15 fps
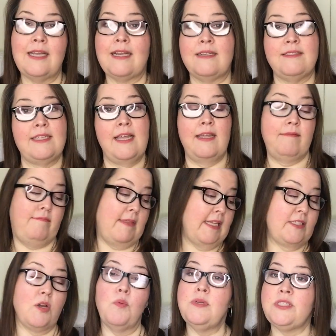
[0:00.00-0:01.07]
like I said,
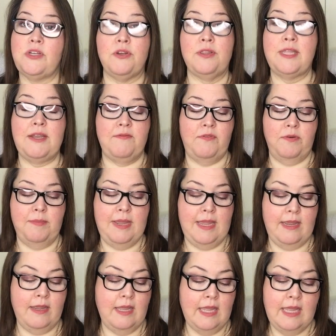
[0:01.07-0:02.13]
that's always a good thing for
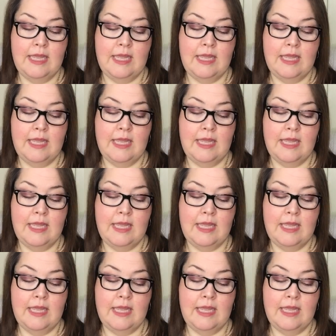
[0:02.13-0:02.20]
me.